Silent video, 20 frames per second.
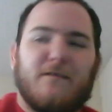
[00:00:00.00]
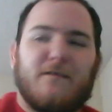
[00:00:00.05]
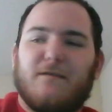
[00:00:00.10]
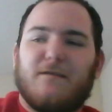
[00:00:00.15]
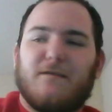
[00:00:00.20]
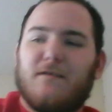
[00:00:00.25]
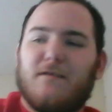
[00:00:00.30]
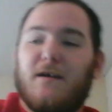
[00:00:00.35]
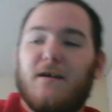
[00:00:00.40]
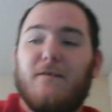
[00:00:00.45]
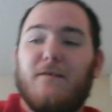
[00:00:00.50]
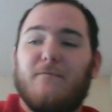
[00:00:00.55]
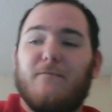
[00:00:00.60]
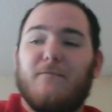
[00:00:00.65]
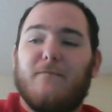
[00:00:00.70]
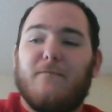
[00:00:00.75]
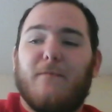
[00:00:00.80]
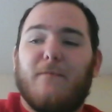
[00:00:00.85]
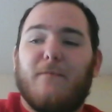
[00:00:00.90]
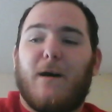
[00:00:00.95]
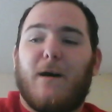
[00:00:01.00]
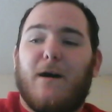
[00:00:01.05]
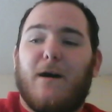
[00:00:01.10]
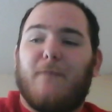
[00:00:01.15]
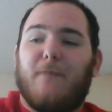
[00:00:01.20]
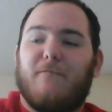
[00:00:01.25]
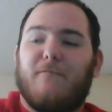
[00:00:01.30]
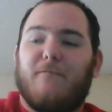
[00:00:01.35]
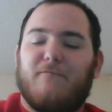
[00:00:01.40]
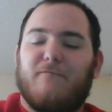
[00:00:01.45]
No. As
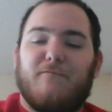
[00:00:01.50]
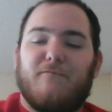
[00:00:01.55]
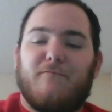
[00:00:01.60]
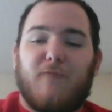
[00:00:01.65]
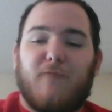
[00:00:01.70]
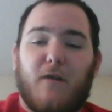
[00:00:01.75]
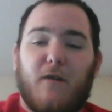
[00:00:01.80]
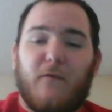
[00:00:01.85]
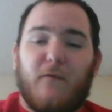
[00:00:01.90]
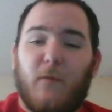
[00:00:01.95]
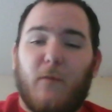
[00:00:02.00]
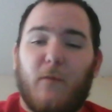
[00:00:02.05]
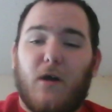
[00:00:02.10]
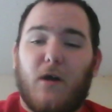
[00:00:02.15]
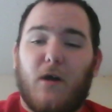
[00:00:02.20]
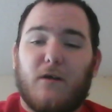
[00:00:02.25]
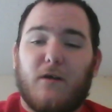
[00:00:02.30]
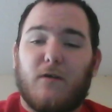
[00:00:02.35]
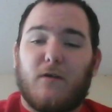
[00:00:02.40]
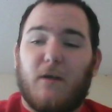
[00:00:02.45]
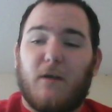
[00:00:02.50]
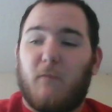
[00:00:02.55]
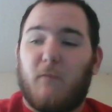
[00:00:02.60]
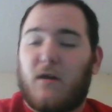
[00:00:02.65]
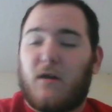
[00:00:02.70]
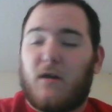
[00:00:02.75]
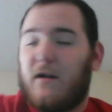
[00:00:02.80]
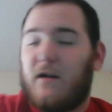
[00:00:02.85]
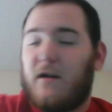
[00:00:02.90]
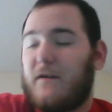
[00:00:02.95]
far as the blog goes, I'm
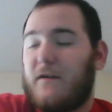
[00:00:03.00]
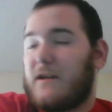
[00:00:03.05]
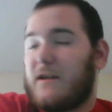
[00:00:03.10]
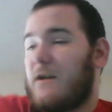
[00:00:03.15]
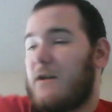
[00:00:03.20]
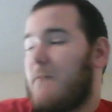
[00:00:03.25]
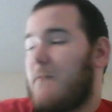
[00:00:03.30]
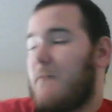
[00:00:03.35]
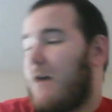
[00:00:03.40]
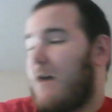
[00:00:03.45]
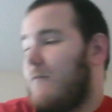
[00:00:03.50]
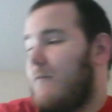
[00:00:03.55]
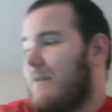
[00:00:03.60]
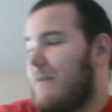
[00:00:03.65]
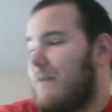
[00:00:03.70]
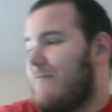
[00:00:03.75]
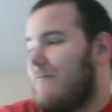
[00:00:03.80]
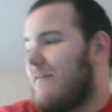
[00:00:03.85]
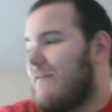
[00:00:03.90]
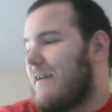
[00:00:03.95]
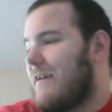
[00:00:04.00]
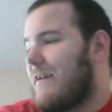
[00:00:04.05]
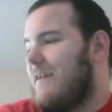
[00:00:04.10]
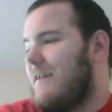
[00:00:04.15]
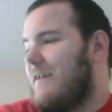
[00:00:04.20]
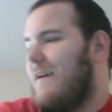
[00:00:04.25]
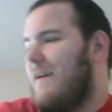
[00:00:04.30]
working on the income housing thing.